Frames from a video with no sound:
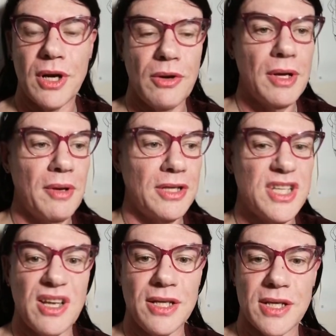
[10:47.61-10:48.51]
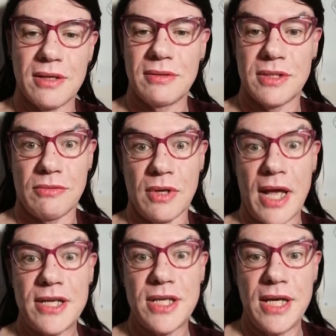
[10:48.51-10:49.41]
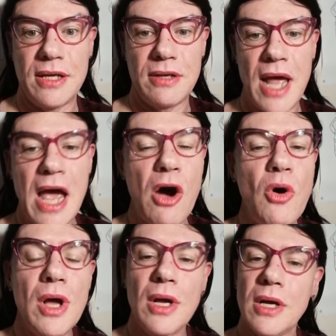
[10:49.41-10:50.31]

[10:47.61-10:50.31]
You know, it's a real antique now.